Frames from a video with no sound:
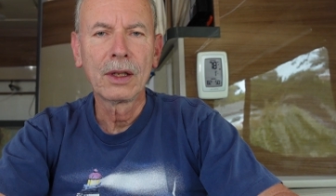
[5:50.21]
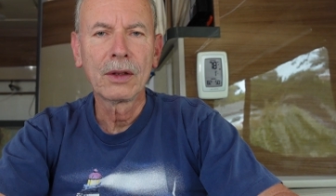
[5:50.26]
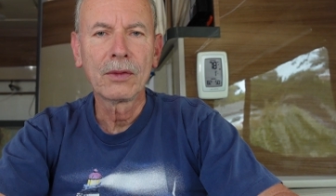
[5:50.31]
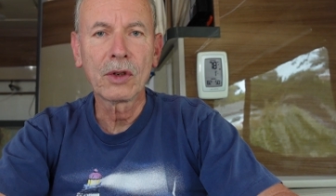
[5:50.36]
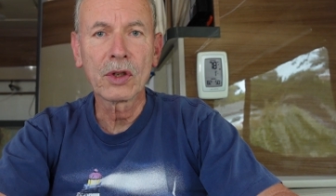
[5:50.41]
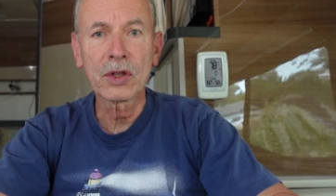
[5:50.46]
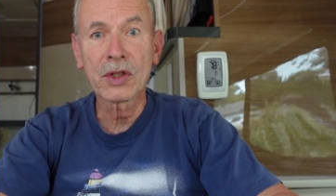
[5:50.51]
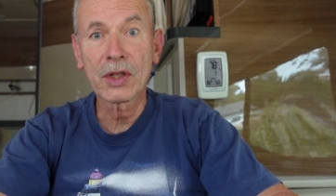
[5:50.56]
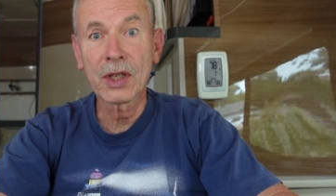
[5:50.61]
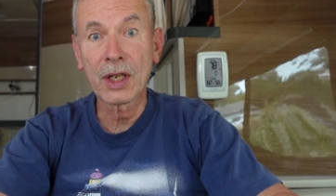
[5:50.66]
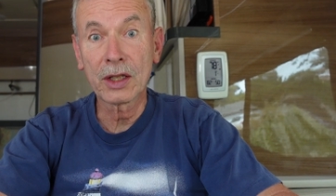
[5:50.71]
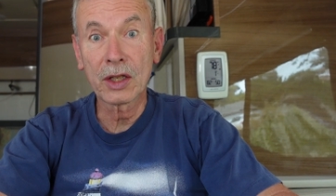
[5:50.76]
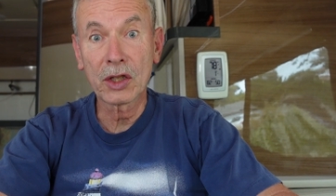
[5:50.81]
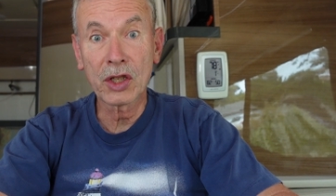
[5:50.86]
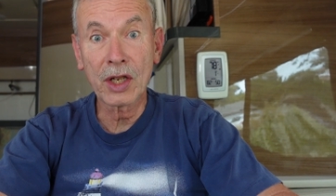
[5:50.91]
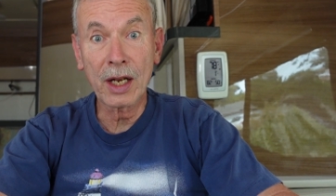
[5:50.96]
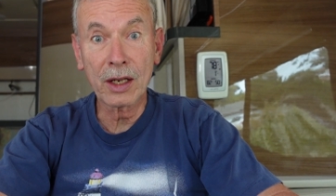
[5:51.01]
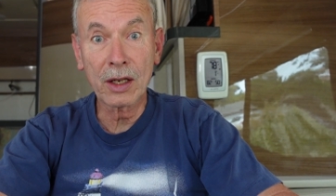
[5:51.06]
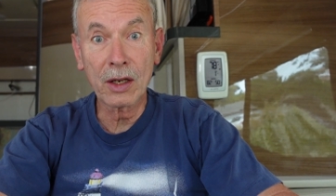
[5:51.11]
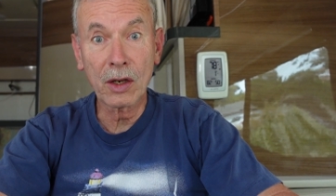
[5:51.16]
first thing to
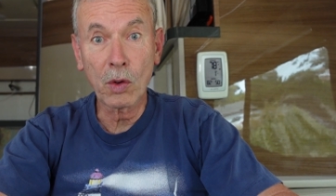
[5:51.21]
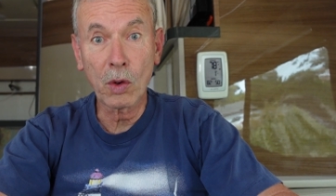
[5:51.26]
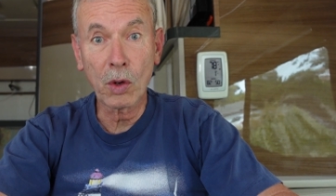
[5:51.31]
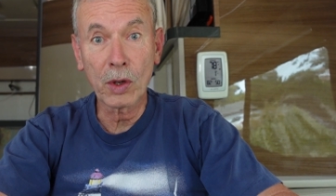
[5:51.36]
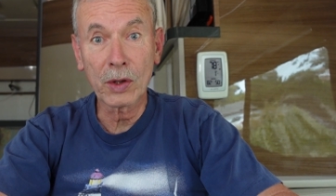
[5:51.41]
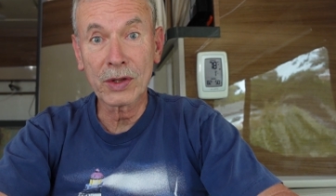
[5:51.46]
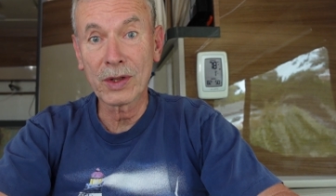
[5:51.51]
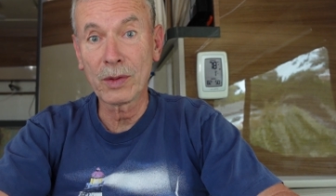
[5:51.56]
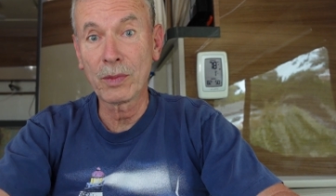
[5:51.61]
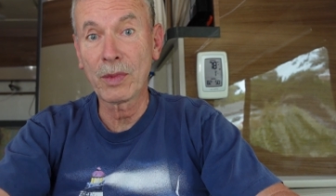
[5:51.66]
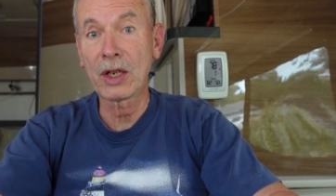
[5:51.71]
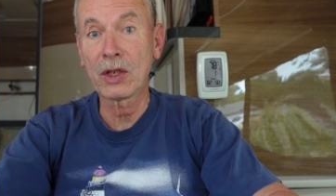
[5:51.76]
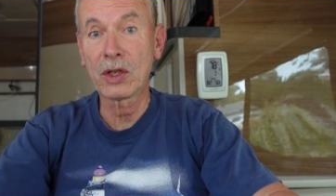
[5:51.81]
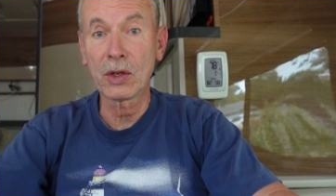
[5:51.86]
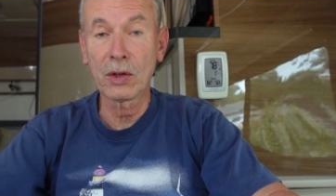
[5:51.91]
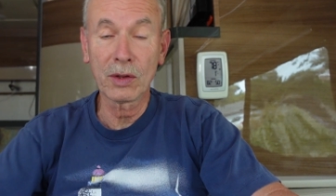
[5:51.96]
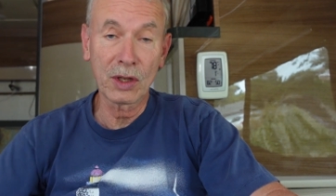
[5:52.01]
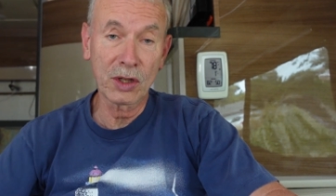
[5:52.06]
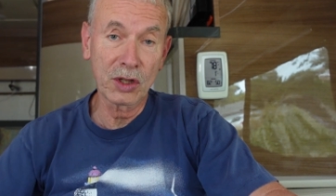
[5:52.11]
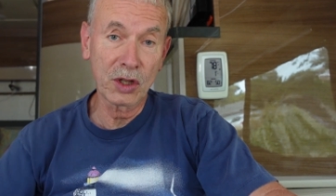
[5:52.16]
check, of course, is make
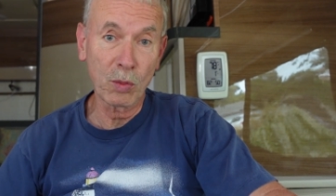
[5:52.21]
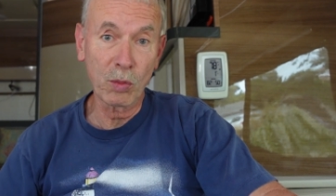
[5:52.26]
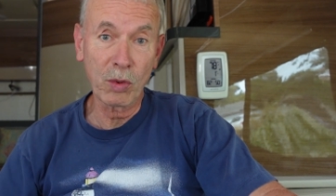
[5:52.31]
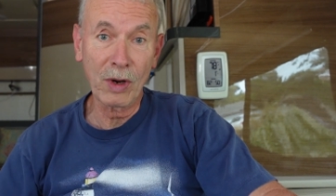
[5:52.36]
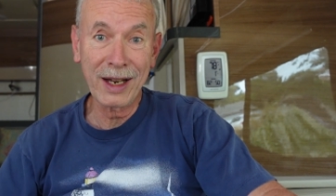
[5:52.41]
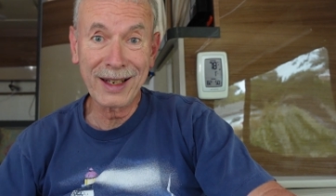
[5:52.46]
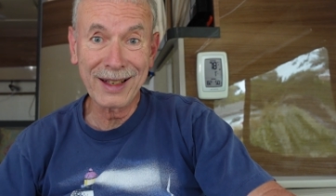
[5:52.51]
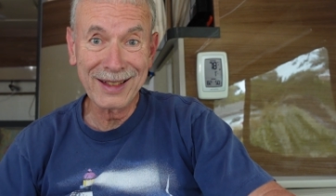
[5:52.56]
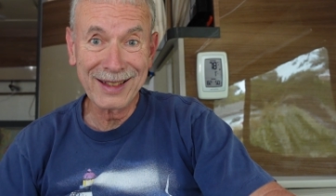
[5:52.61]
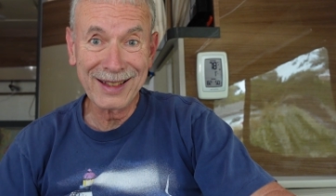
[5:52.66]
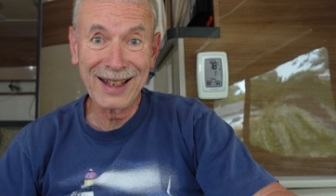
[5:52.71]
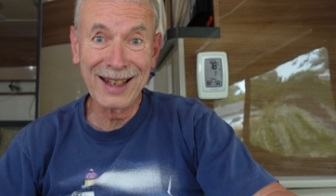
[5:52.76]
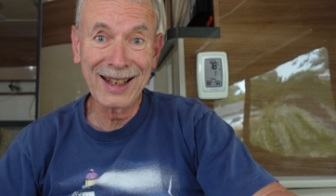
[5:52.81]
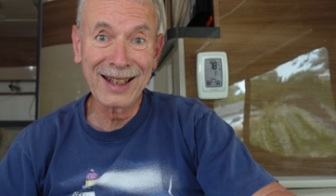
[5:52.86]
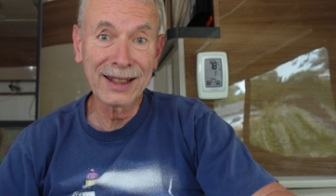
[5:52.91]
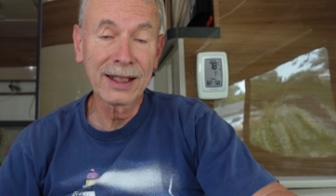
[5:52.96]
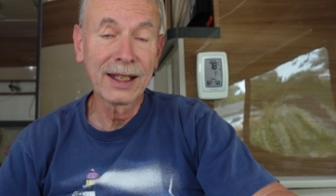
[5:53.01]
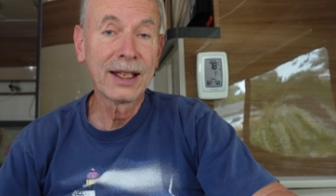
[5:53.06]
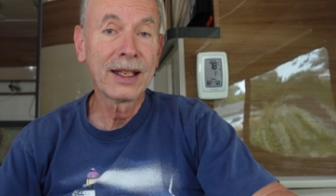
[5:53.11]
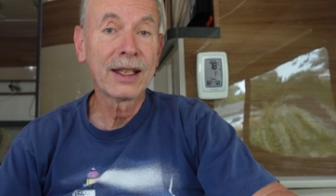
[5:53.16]
sure that your brake is
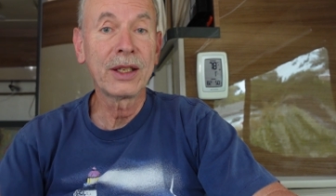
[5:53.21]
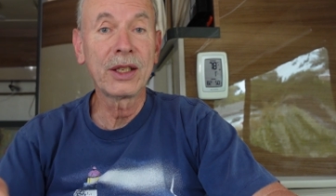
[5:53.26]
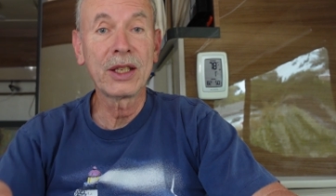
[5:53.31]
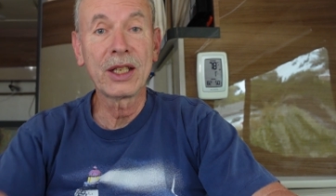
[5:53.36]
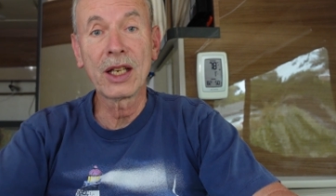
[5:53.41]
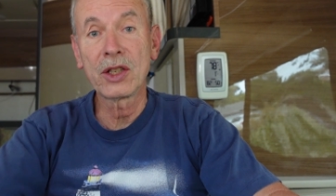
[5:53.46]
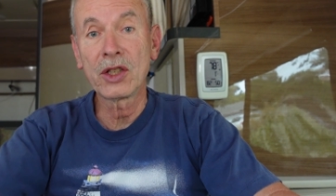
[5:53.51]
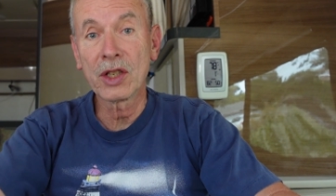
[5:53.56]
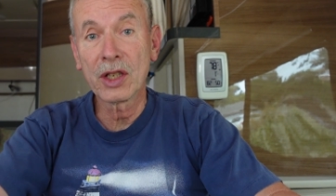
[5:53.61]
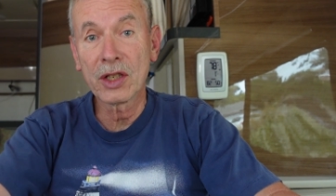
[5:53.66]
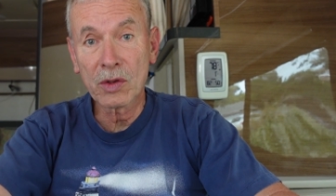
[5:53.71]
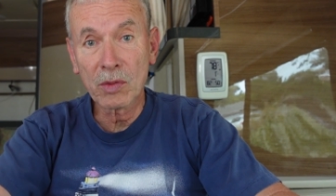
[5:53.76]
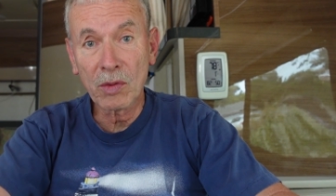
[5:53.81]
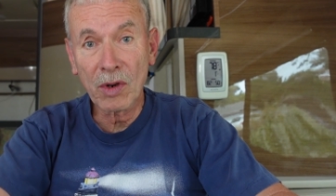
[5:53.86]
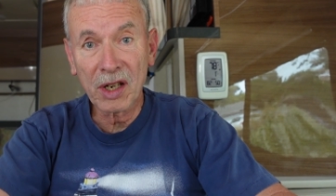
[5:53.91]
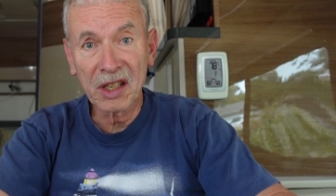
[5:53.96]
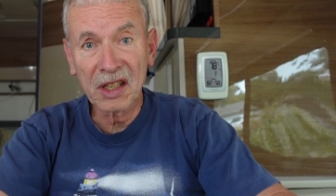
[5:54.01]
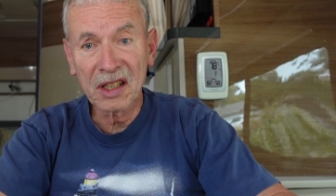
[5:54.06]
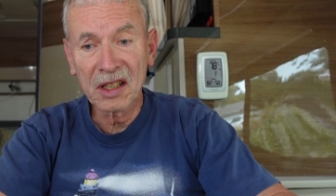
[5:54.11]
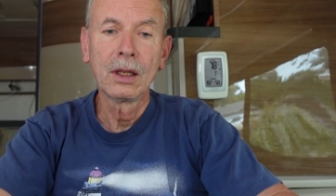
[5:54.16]
on and the engine is
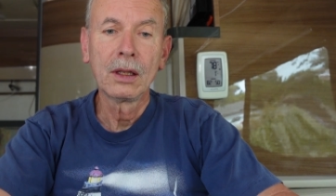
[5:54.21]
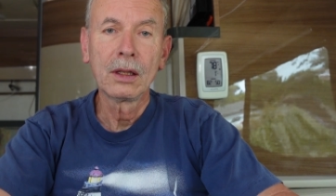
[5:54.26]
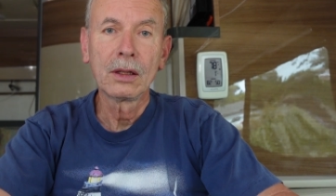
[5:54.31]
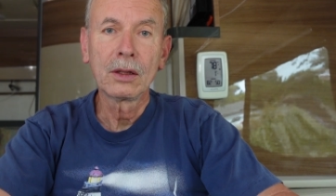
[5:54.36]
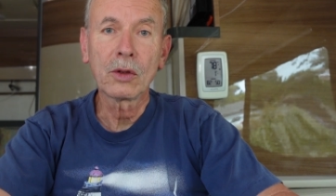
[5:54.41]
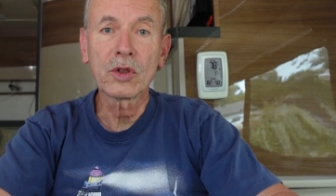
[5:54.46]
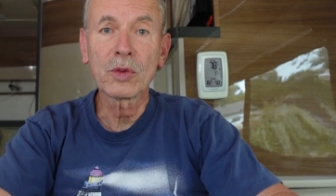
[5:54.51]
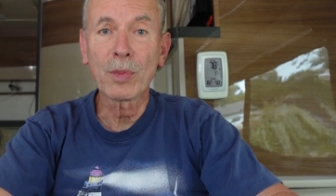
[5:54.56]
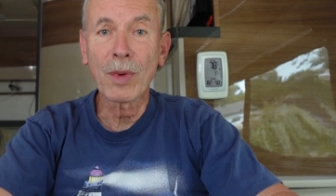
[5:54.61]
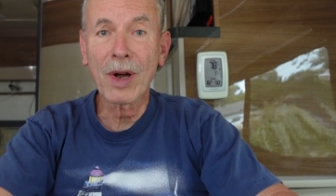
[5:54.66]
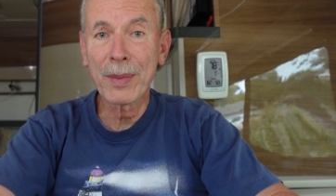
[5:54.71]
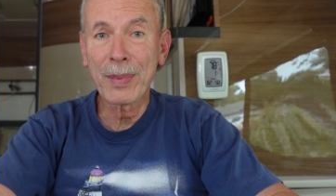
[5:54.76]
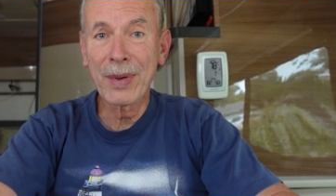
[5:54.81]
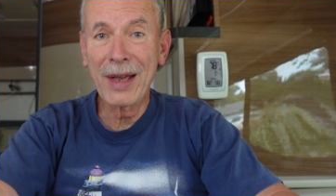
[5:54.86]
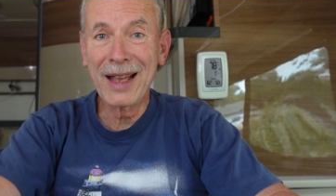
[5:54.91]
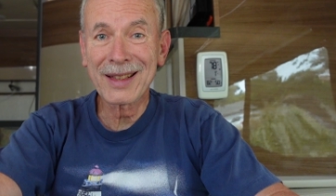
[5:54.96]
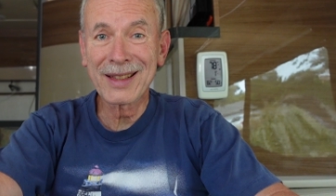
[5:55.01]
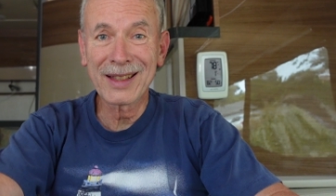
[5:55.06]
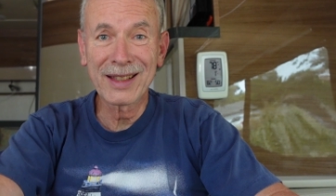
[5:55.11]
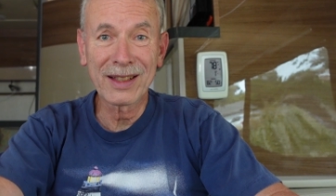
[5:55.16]
running. Those
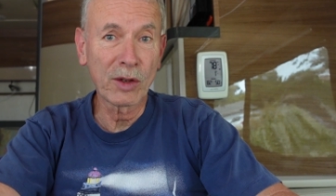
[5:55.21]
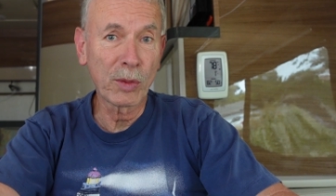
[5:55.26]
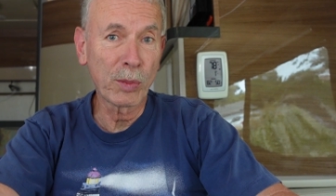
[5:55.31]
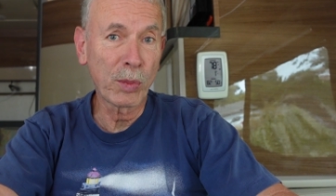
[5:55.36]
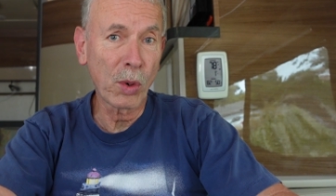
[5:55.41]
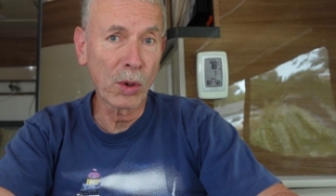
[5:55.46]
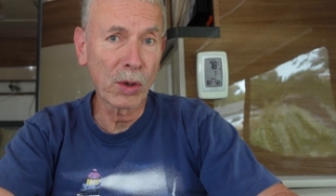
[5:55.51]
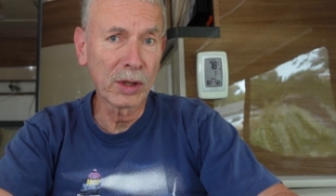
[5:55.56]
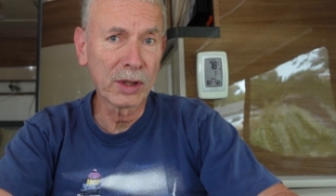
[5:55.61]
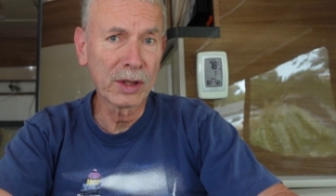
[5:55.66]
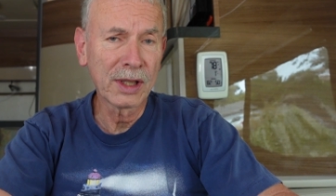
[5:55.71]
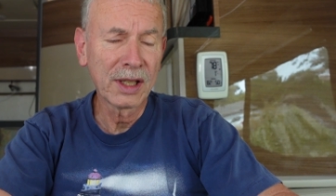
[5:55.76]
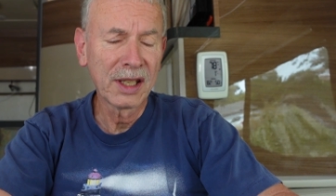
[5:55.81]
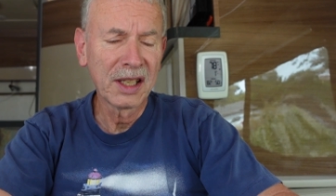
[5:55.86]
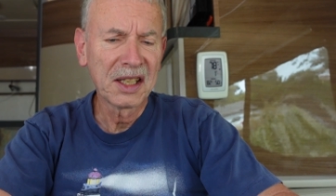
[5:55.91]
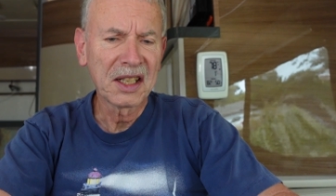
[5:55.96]
bypasses are important.